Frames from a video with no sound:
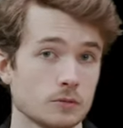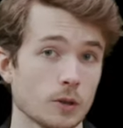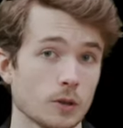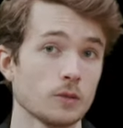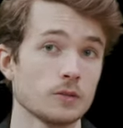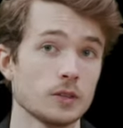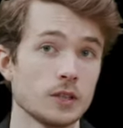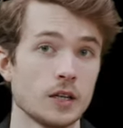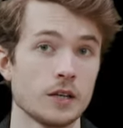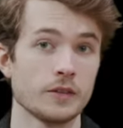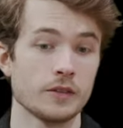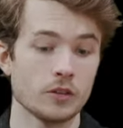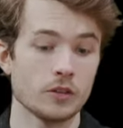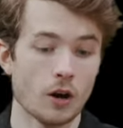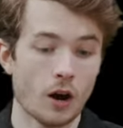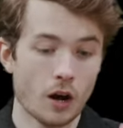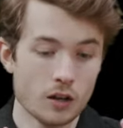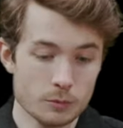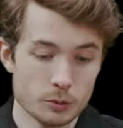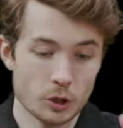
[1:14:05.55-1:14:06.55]
well, the
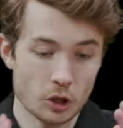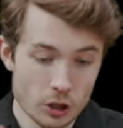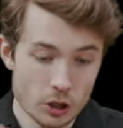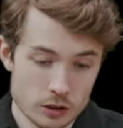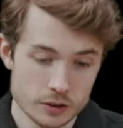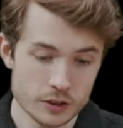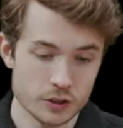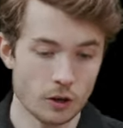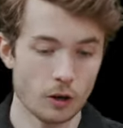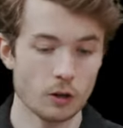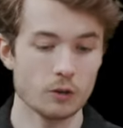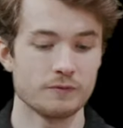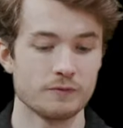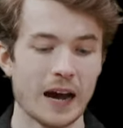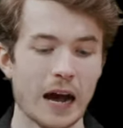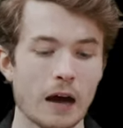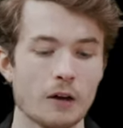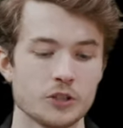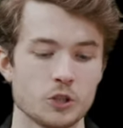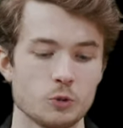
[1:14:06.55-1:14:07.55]
column currently called
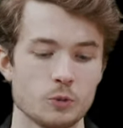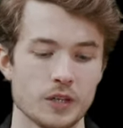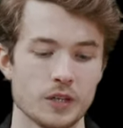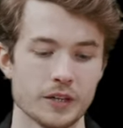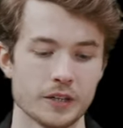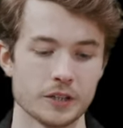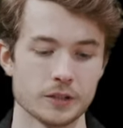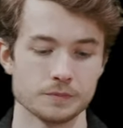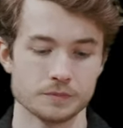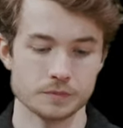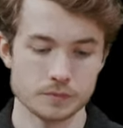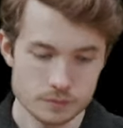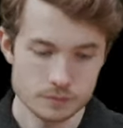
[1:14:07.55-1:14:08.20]
value here.